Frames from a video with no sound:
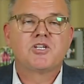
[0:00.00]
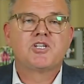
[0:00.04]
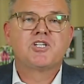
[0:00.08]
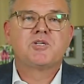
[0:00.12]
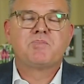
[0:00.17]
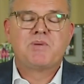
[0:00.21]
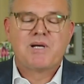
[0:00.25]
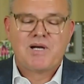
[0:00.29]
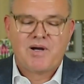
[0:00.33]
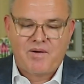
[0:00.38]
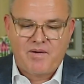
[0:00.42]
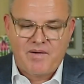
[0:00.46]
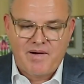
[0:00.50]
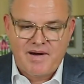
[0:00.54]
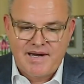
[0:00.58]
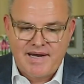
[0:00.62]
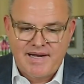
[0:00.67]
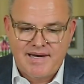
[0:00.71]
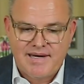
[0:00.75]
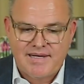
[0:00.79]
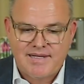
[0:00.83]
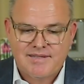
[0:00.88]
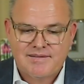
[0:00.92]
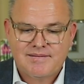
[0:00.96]
spirit
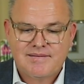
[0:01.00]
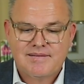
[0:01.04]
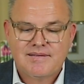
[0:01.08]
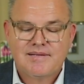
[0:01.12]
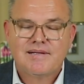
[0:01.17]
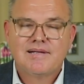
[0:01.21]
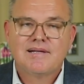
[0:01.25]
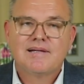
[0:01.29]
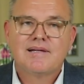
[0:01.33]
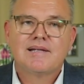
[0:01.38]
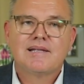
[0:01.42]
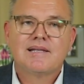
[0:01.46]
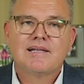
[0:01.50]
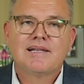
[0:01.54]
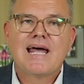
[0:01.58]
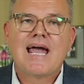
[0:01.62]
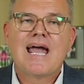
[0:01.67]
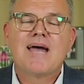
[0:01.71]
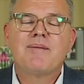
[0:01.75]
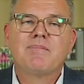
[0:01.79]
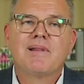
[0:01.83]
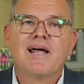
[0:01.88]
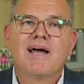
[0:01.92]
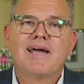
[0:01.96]
and a
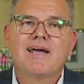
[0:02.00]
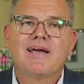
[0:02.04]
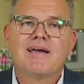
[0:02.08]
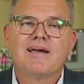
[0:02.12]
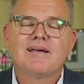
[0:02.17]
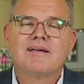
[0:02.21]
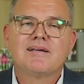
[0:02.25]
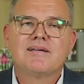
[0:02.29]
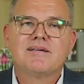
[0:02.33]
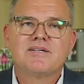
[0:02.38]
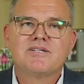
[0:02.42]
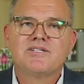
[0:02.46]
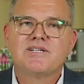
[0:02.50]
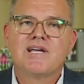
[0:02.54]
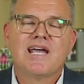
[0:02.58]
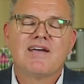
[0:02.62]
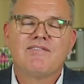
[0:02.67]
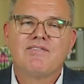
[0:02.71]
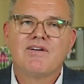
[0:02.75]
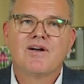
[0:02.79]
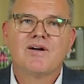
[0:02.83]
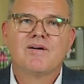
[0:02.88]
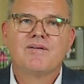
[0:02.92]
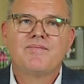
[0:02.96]
lamb-like
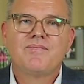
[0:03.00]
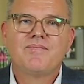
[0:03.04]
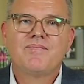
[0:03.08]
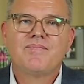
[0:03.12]
savior.